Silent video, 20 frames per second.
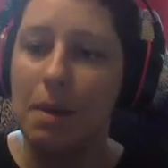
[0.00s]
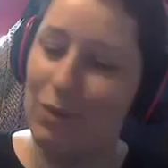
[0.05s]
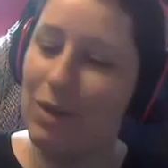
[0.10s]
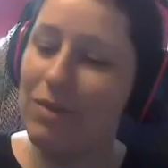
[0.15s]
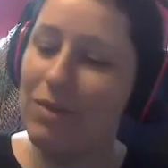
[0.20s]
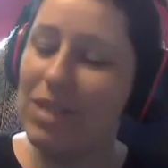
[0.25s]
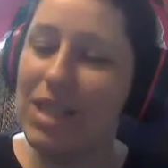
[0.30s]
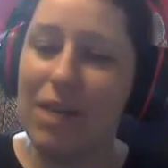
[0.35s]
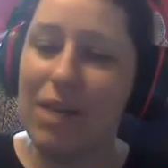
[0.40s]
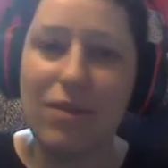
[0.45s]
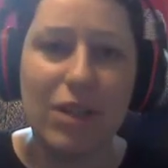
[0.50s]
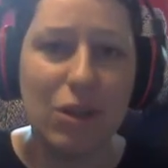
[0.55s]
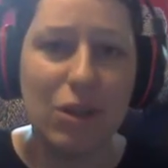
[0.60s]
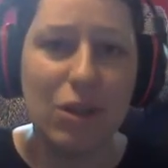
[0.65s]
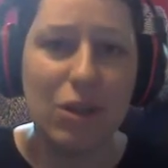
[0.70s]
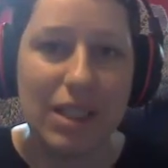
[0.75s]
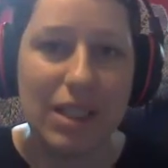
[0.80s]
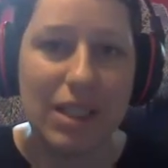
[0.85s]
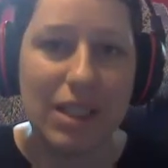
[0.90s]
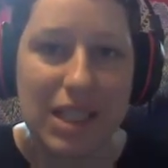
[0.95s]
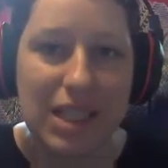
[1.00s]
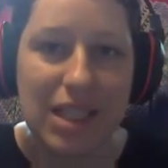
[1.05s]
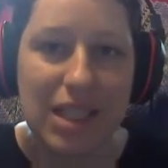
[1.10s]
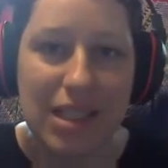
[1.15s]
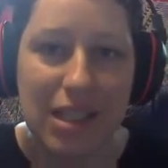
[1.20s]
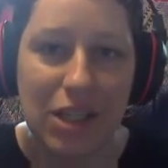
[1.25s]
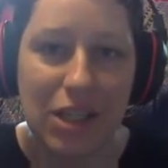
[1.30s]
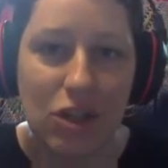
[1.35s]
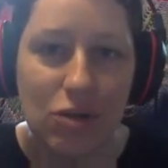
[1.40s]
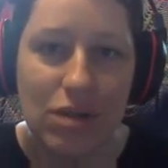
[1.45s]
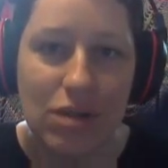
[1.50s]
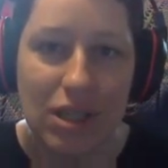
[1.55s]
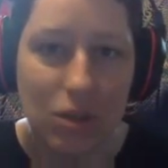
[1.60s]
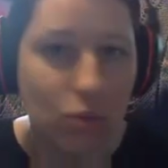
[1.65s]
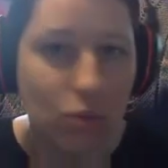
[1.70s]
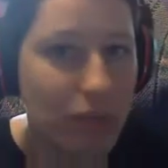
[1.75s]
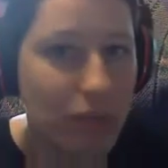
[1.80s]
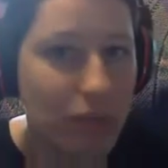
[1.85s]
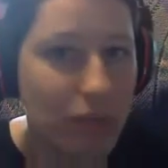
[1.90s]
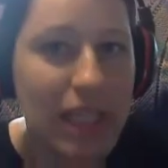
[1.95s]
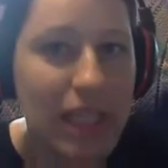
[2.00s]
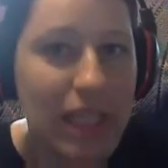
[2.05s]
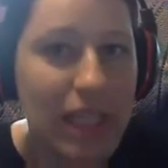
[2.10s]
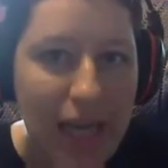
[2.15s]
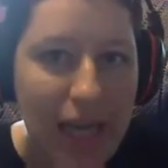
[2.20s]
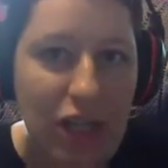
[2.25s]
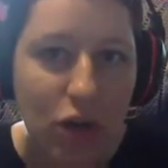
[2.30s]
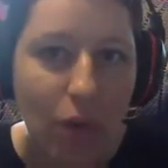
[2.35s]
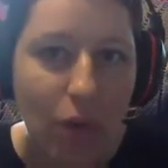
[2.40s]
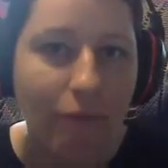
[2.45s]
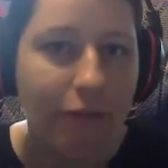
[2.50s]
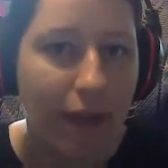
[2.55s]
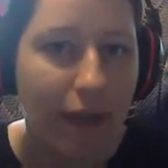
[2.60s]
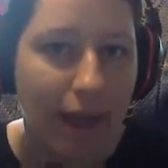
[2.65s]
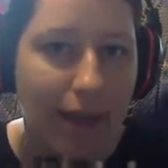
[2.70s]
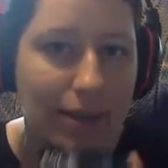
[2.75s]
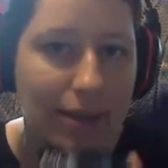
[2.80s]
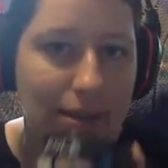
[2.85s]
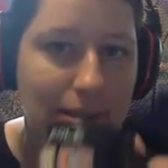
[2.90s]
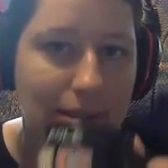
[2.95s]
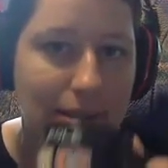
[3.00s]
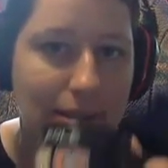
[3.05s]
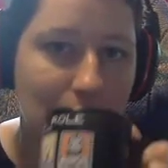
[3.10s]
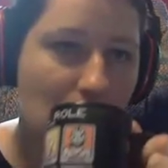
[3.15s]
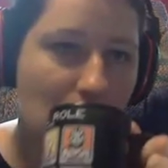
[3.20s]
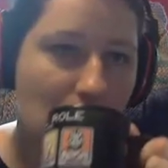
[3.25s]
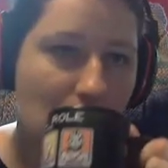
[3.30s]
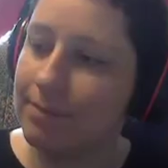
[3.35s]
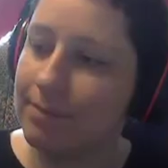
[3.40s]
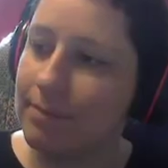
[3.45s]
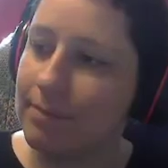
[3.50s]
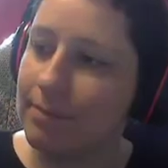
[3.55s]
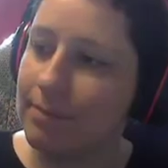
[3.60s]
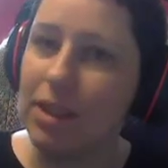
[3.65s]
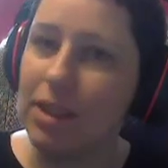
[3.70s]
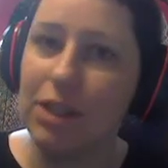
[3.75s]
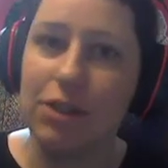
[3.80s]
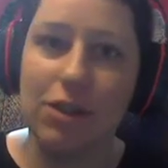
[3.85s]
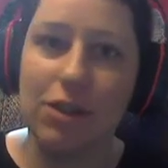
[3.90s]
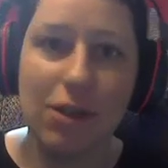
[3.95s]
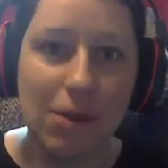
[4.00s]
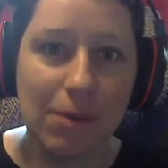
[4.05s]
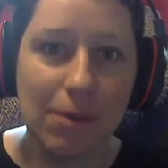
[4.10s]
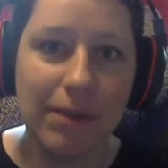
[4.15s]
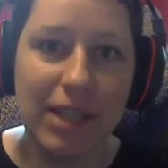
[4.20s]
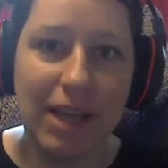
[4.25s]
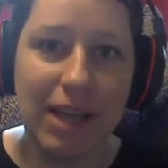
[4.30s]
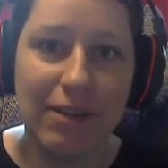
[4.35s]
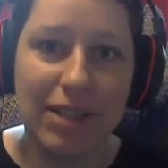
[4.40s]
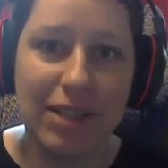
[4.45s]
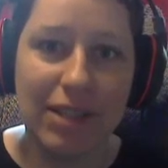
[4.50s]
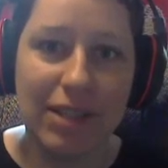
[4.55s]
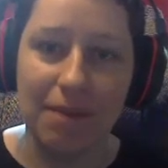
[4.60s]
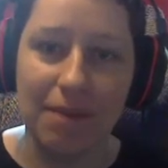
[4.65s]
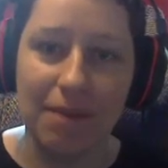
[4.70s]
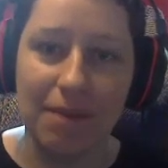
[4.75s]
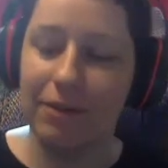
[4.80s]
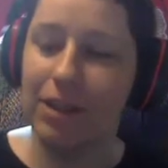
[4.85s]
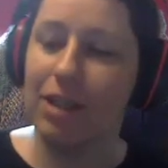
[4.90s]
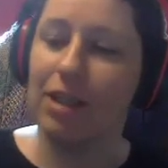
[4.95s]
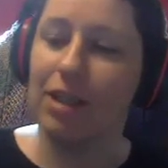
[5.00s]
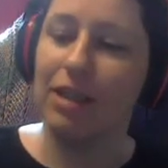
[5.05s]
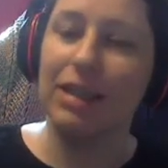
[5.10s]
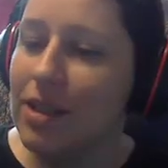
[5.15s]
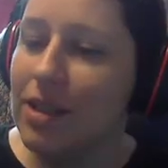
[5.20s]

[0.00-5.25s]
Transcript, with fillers: We have 71 scenes to do this week. You got to go fast. So hopefully that was helpful.